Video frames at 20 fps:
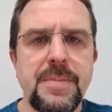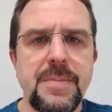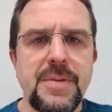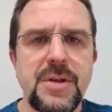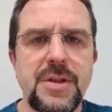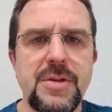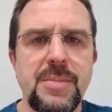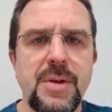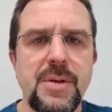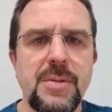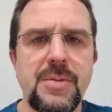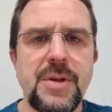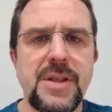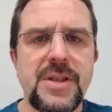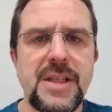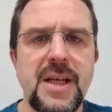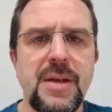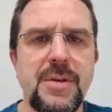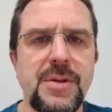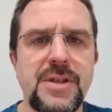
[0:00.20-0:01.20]
This paper
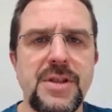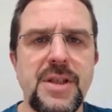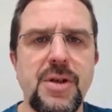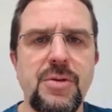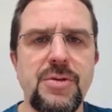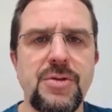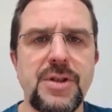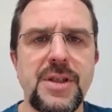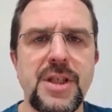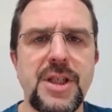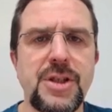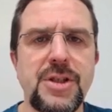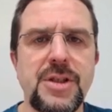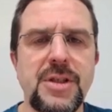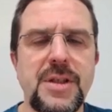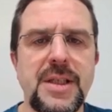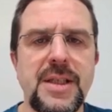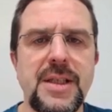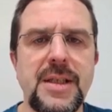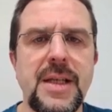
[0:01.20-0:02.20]
examines
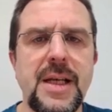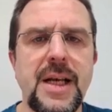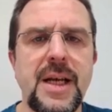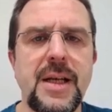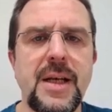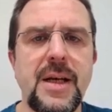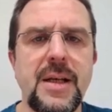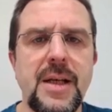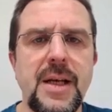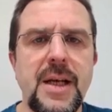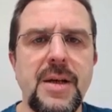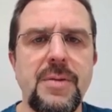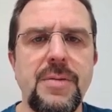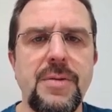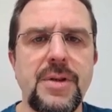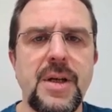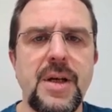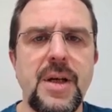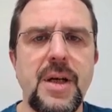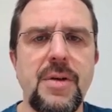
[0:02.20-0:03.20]
hallucination in
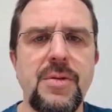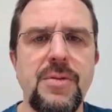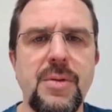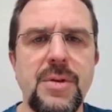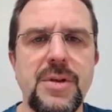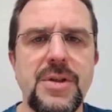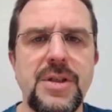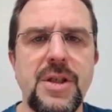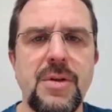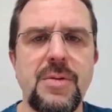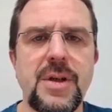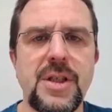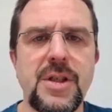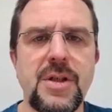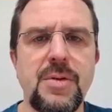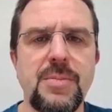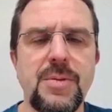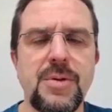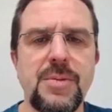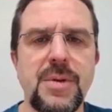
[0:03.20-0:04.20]
LLMs from a
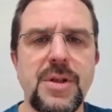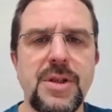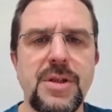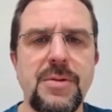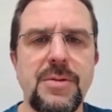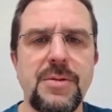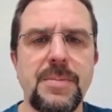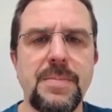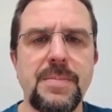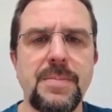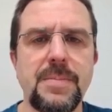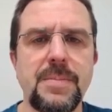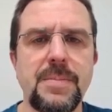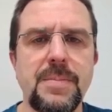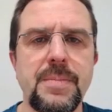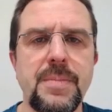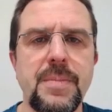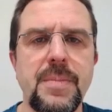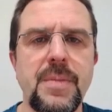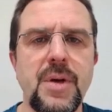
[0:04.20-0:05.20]
theoretical perspective.
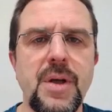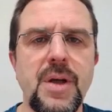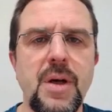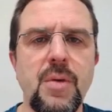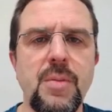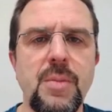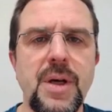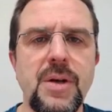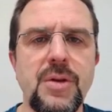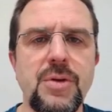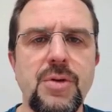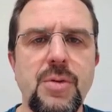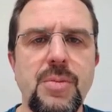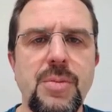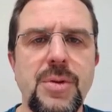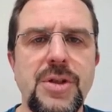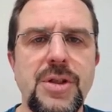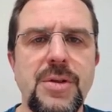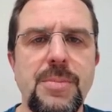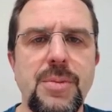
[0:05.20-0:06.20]
While
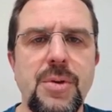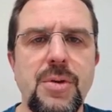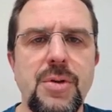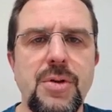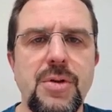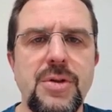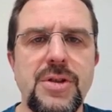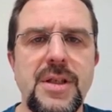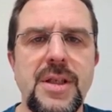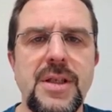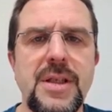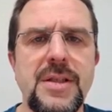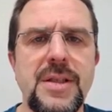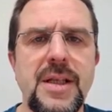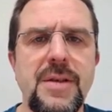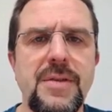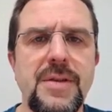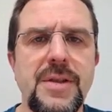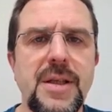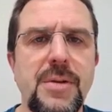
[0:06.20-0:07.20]
numerous empirical studies
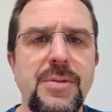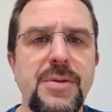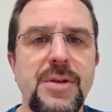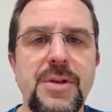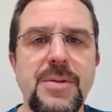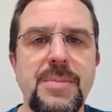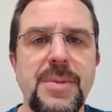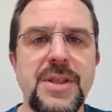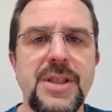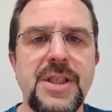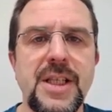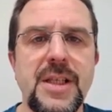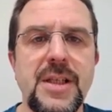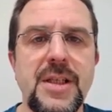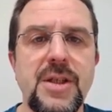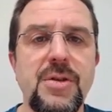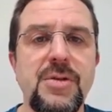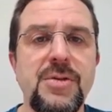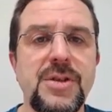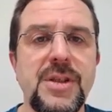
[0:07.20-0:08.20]
have attempted to mitigate
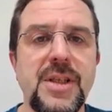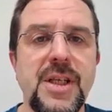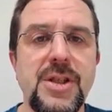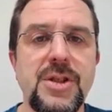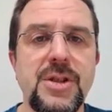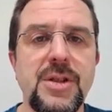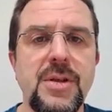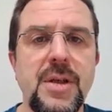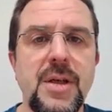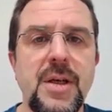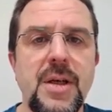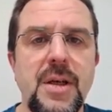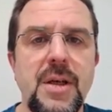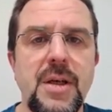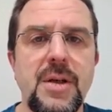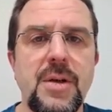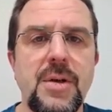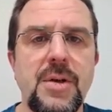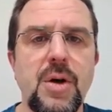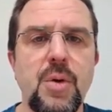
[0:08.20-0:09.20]
hallucination,
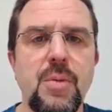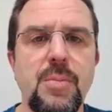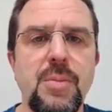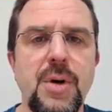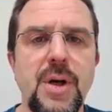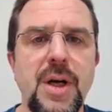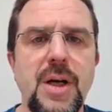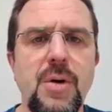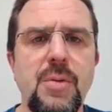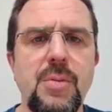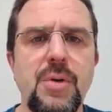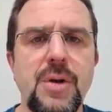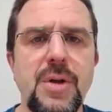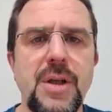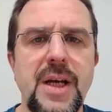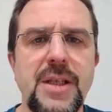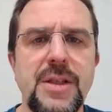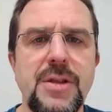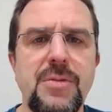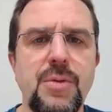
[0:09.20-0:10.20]
no prior work
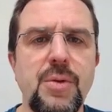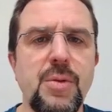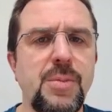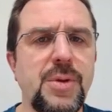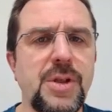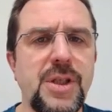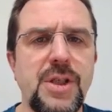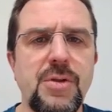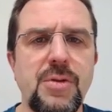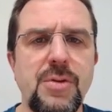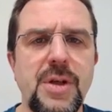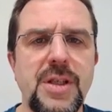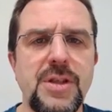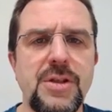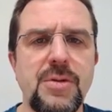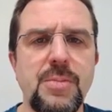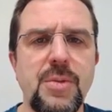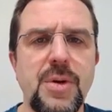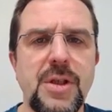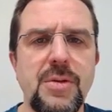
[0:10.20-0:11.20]
has formally
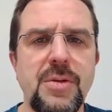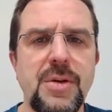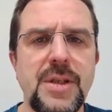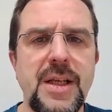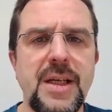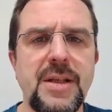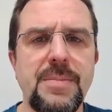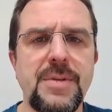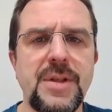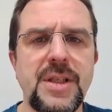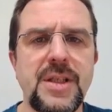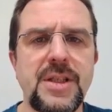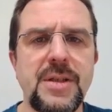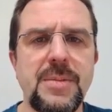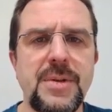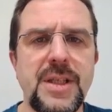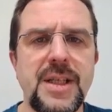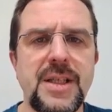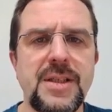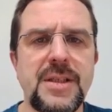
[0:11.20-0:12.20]
addressed whether it can be
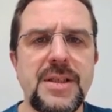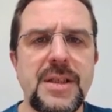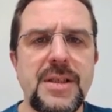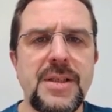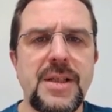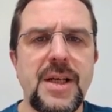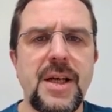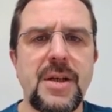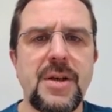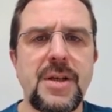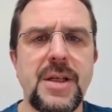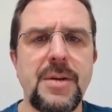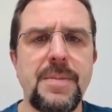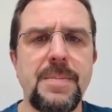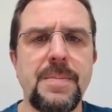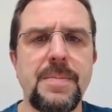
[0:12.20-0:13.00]
eliminated entirely.